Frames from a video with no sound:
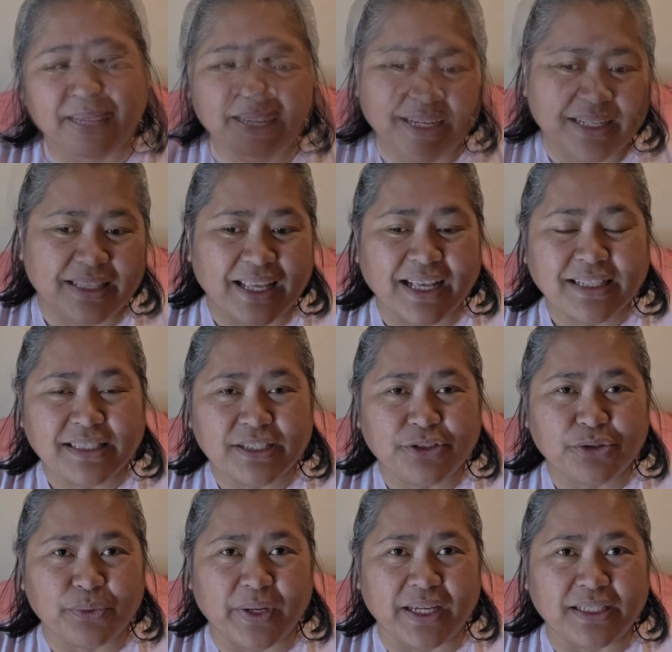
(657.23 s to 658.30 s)
In that
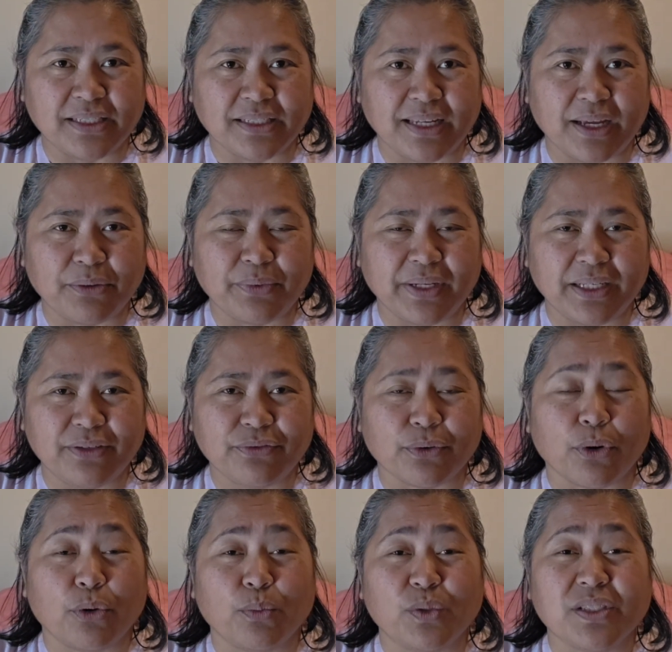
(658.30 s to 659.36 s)
situation, I waited for
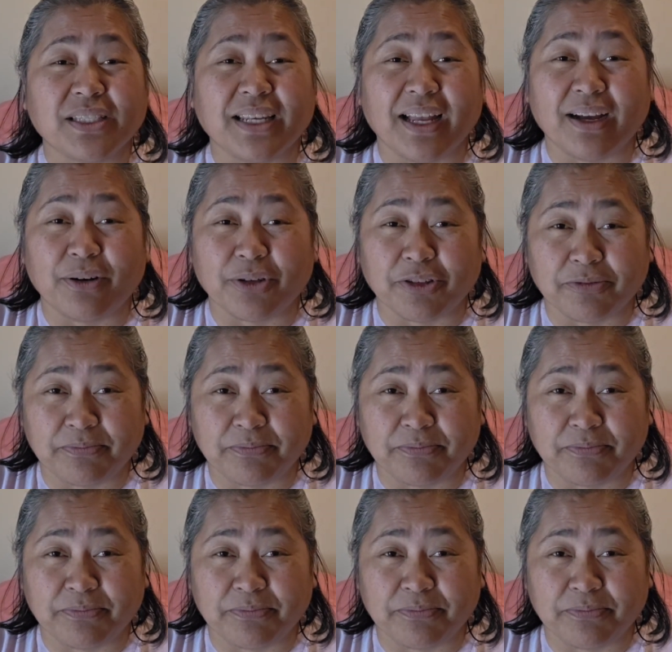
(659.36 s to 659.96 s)
almost an hour.